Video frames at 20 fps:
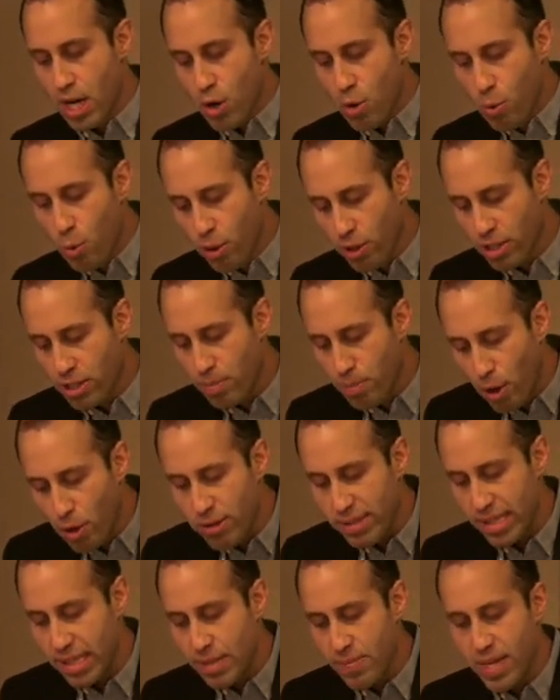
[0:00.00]
who worked
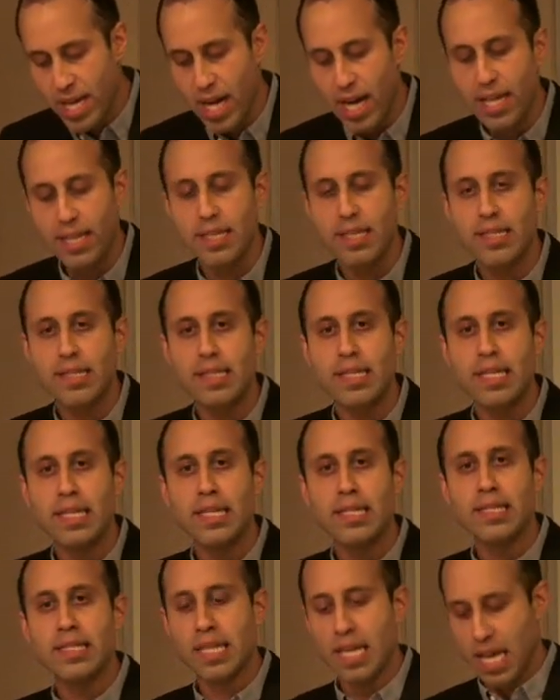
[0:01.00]
mostly behind the
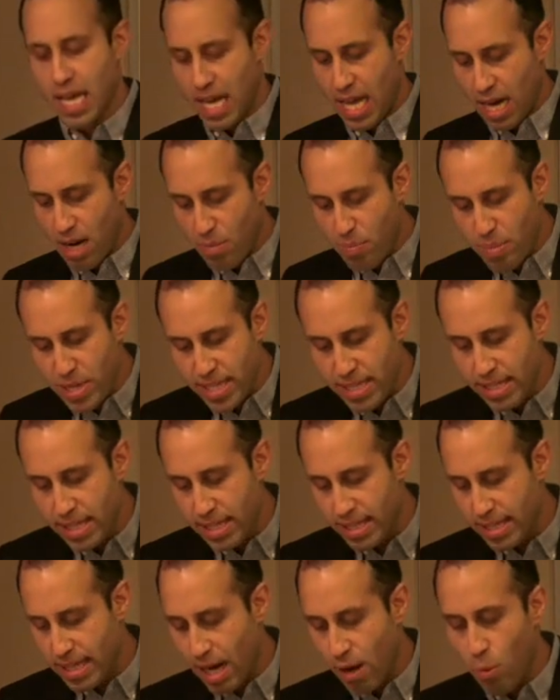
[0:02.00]
scenes in a
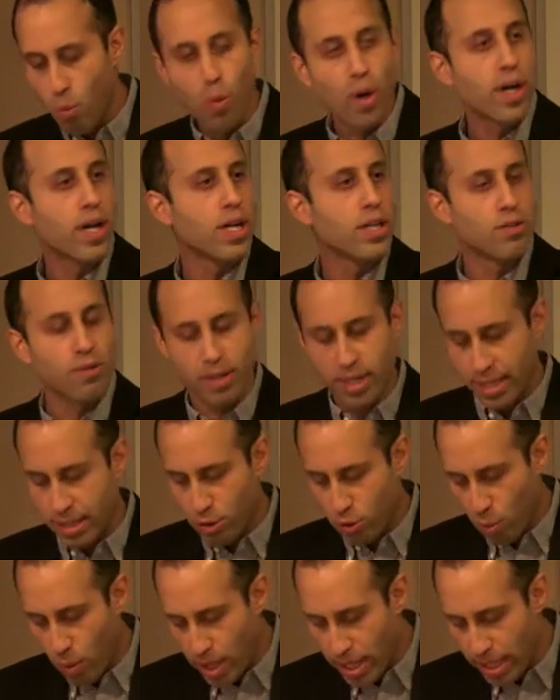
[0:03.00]
business now
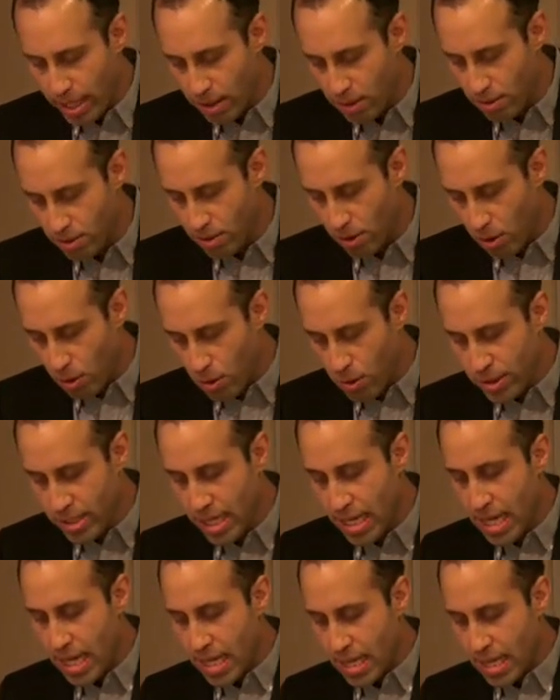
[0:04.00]
120 years old